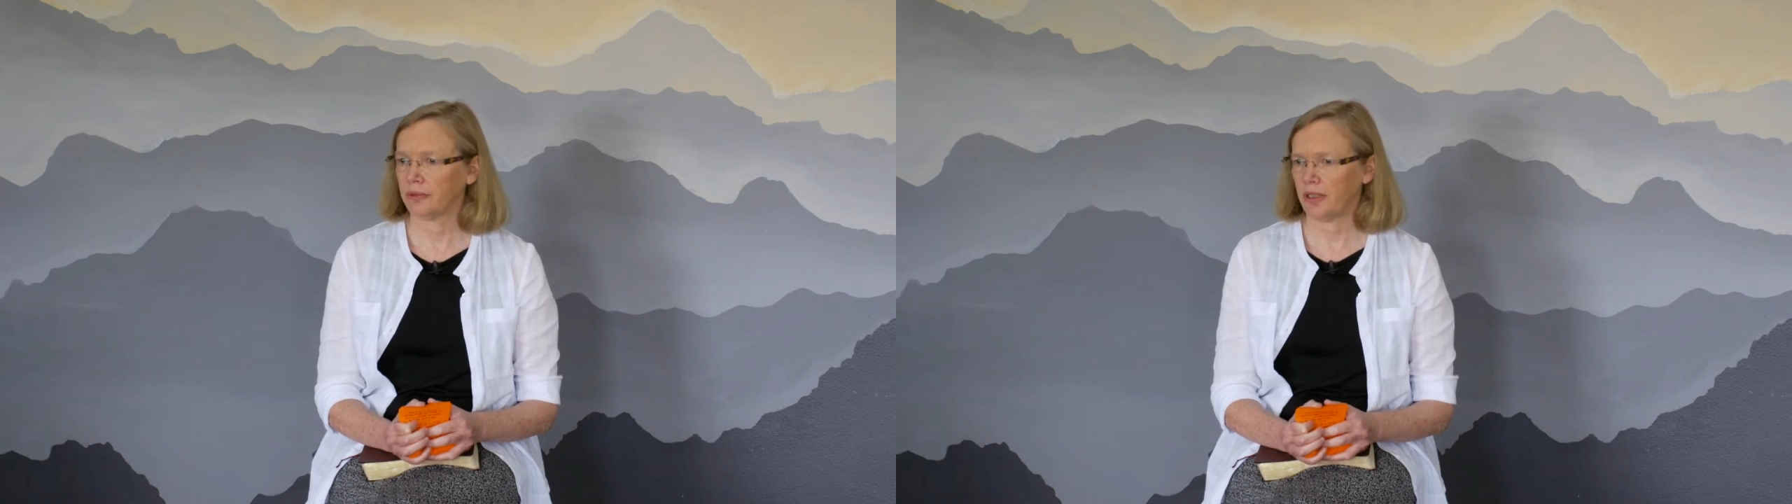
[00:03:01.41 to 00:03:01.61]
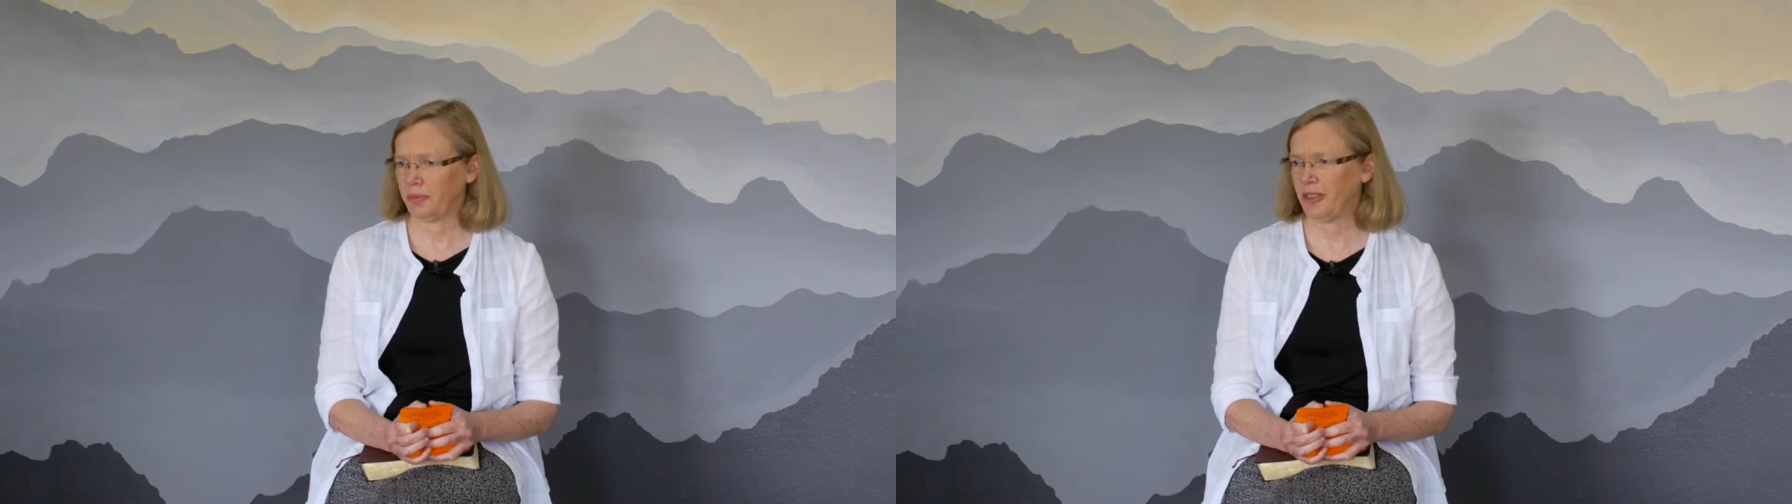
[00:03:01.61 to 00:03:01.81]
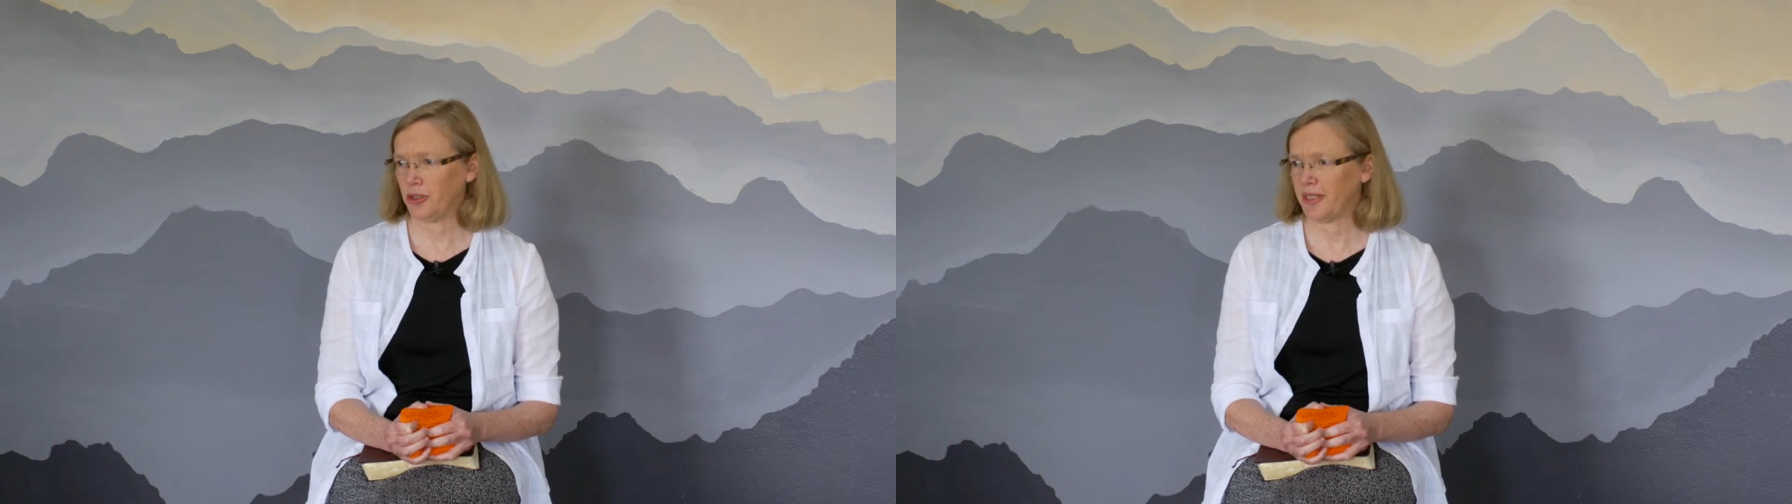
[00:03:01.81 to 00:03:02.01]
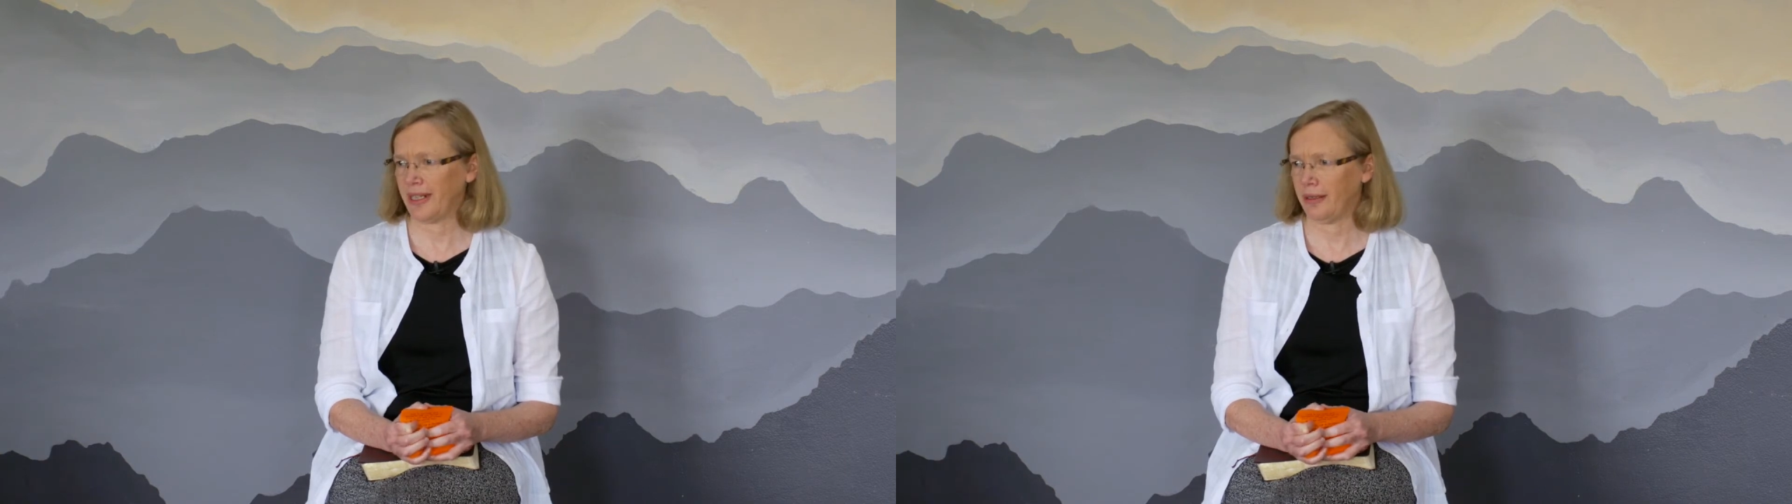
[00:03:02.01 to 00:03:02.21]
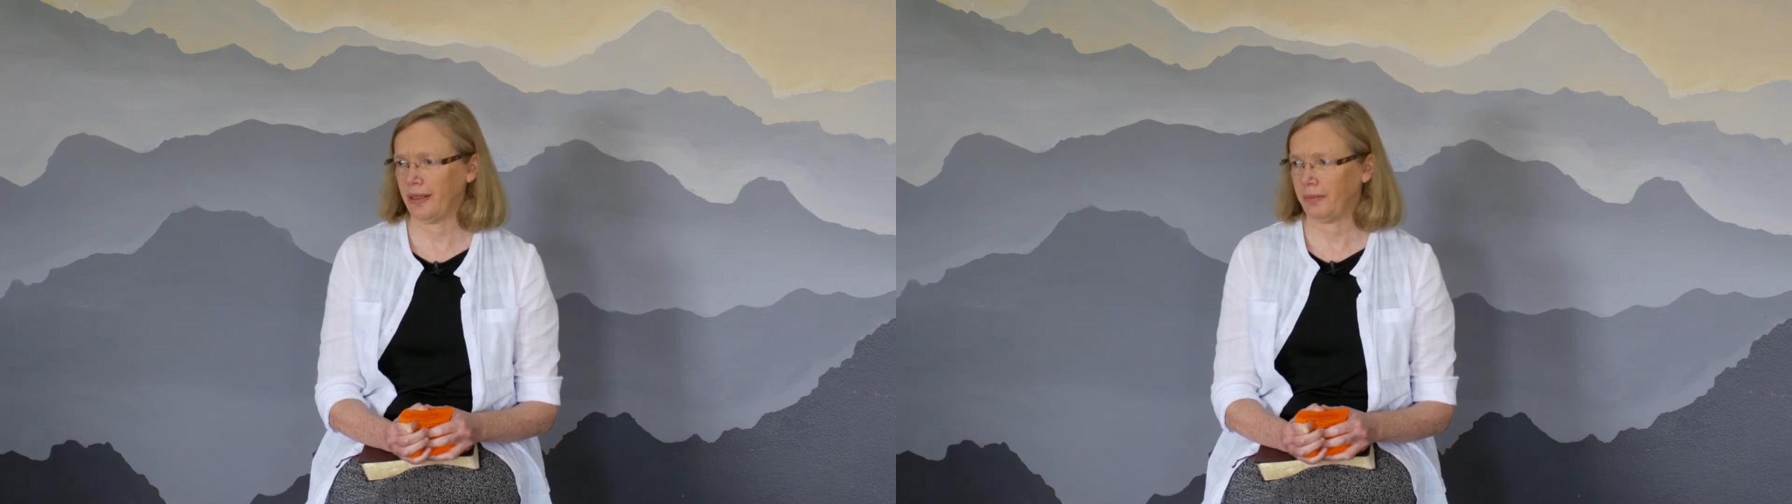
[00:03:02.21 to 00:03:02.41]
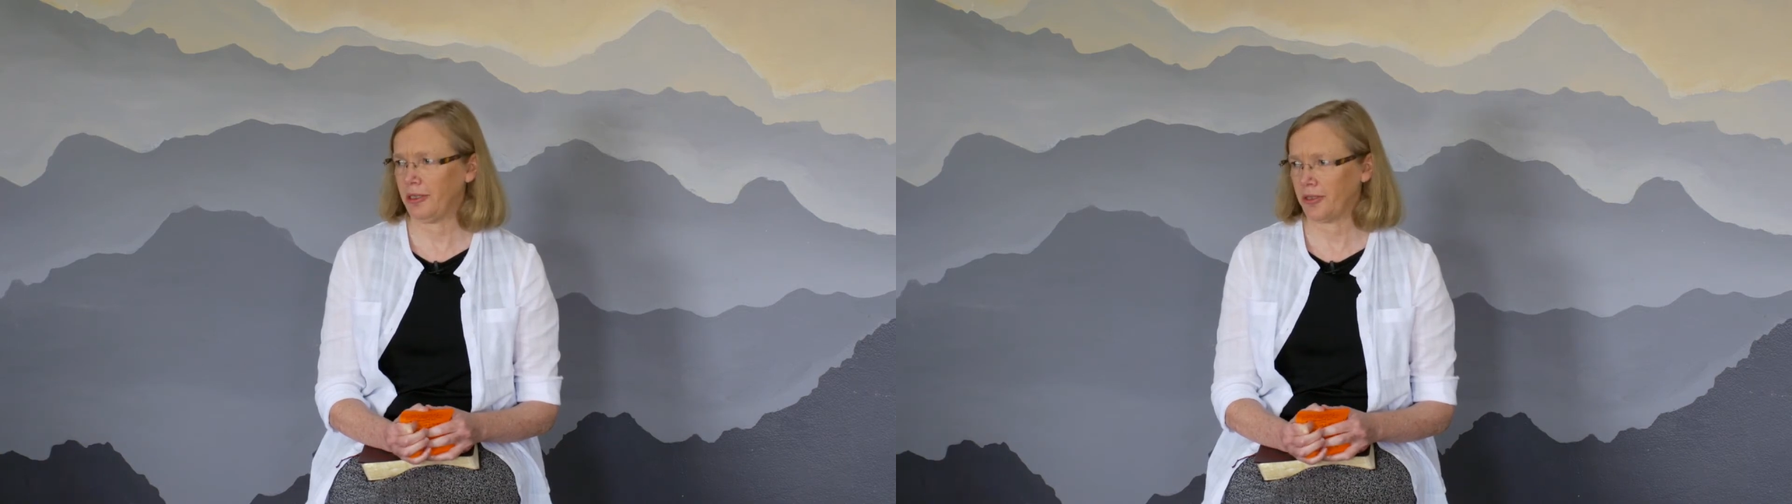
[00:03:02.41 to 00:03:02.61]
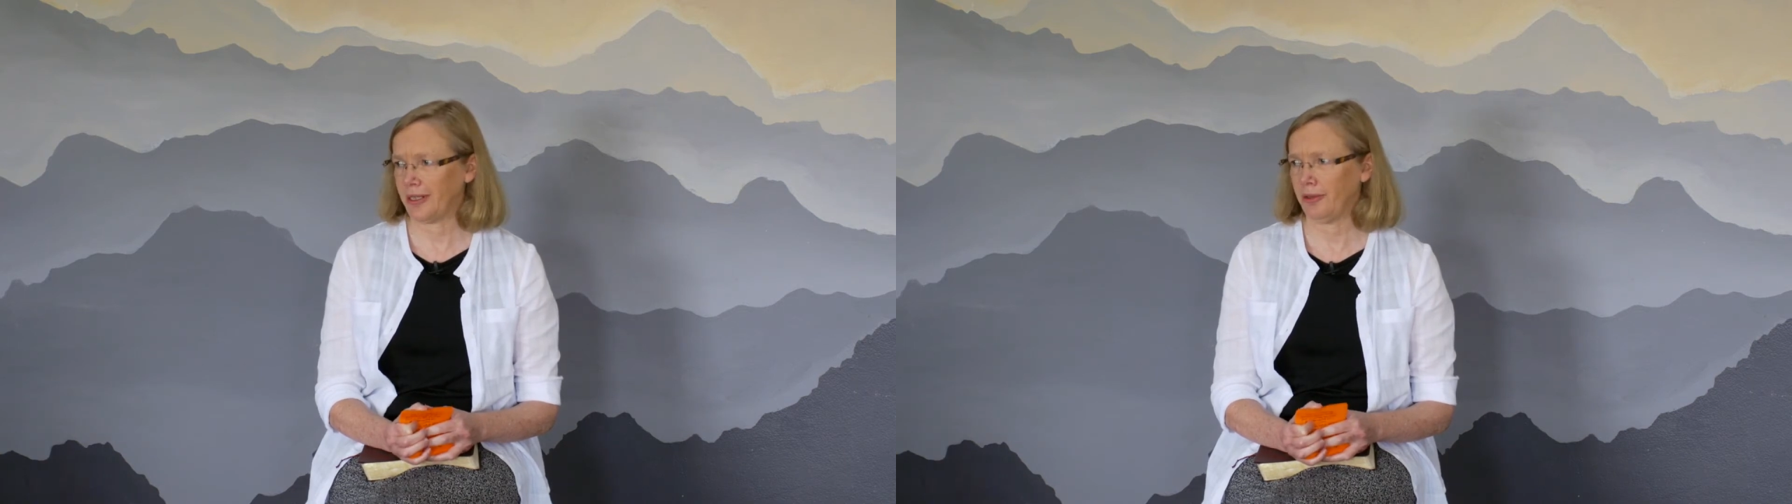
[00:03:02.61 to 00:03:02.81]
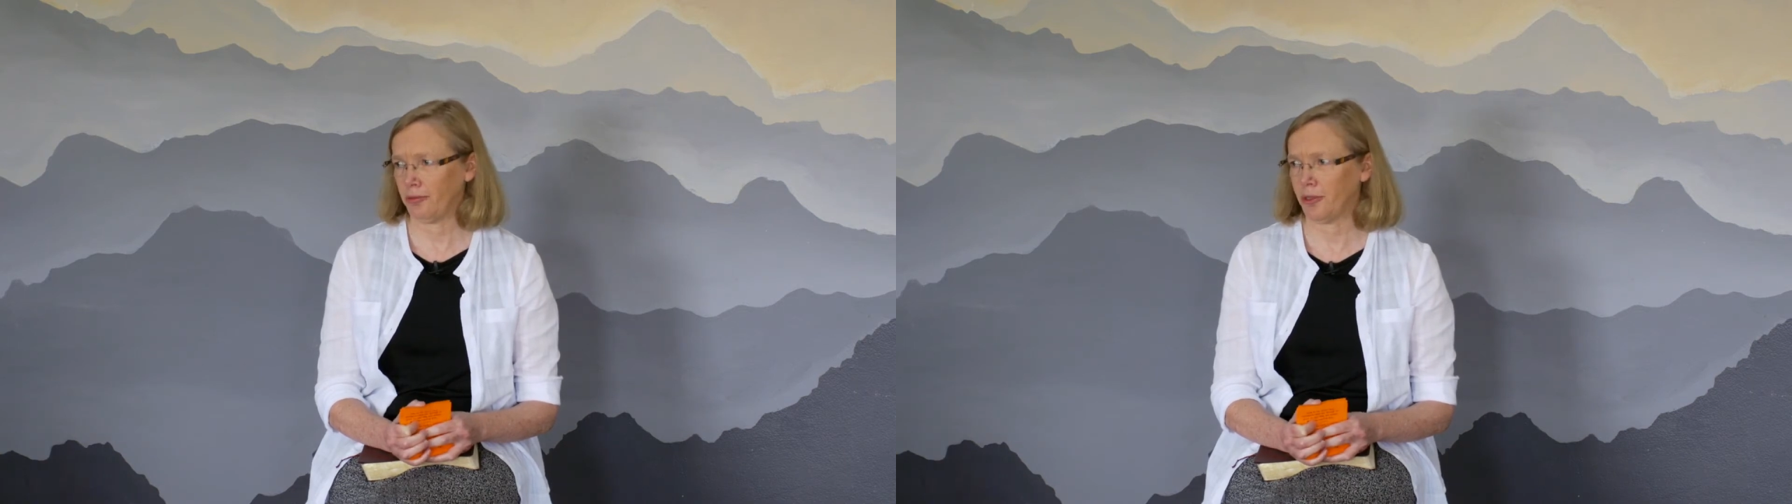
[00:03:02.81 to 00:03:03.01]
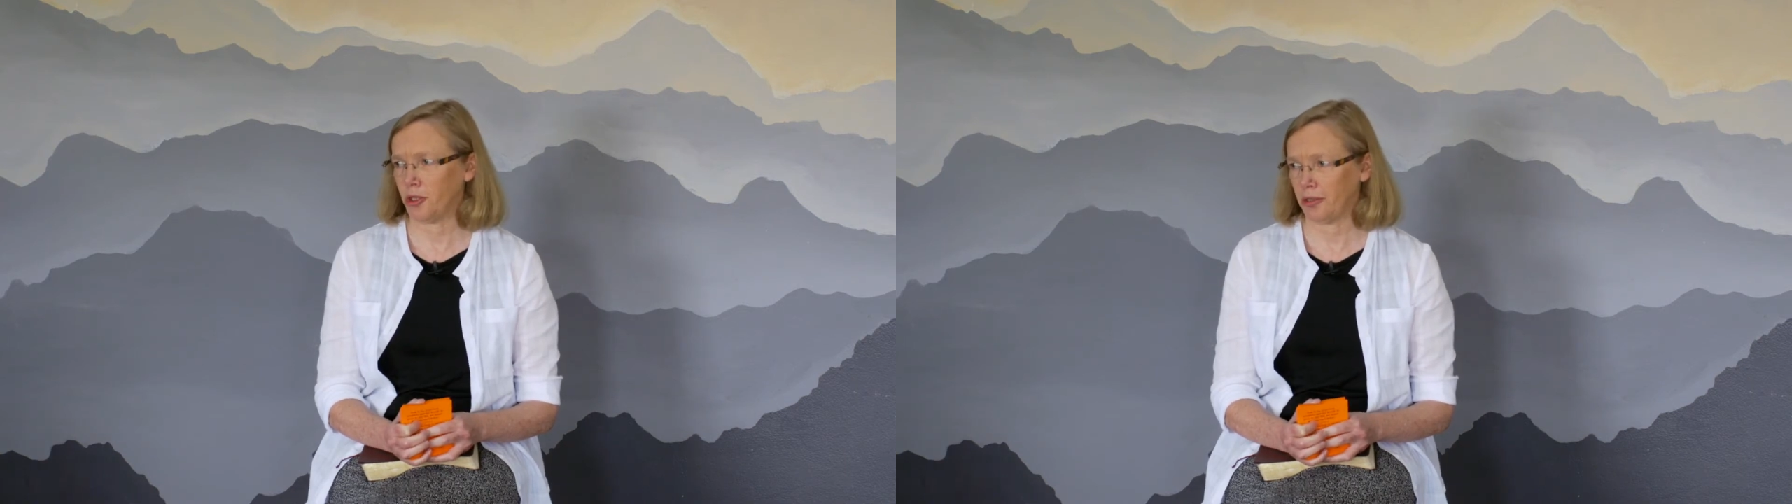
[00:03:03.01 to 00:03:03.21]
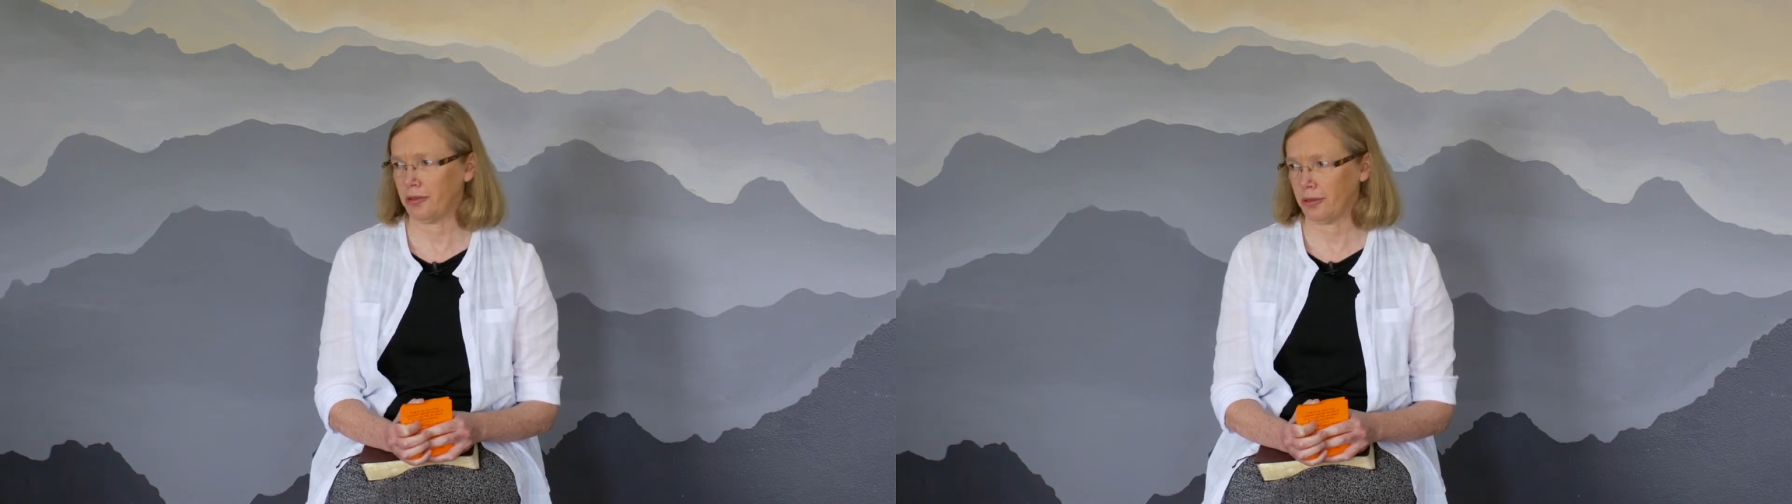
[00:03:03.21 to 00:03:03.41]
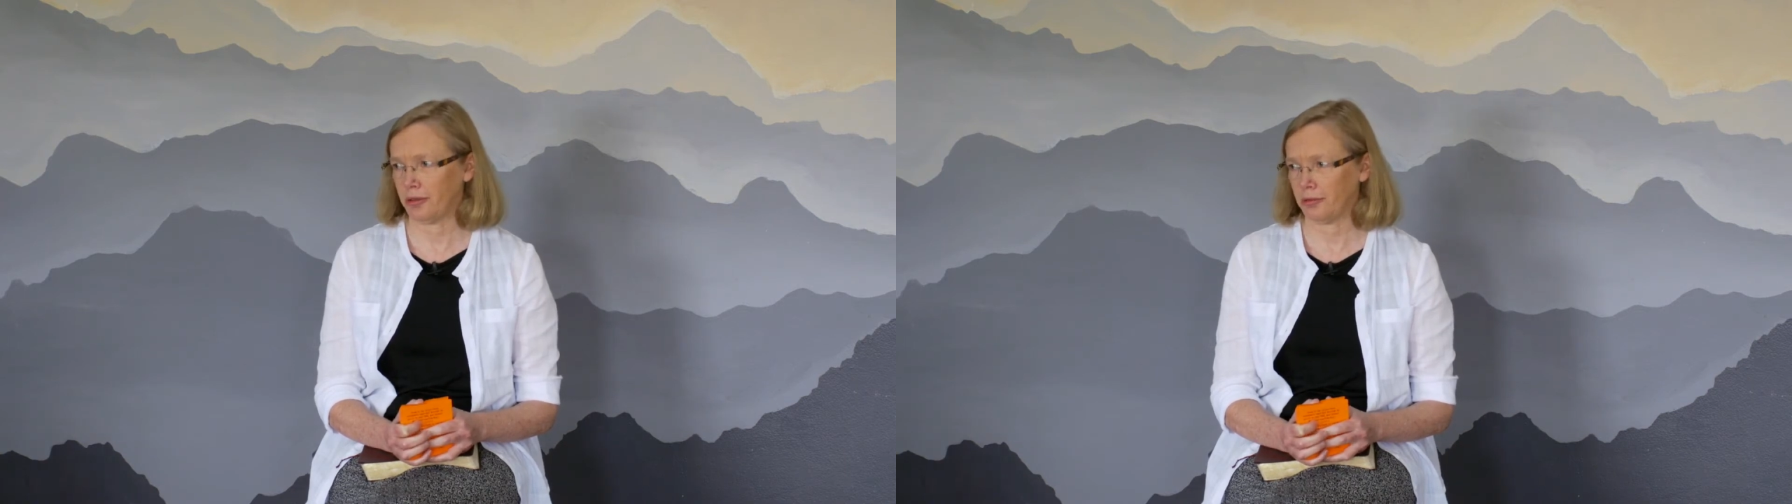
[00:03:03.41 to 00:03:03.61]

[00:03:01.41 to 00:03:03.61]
I mean to say erosion, not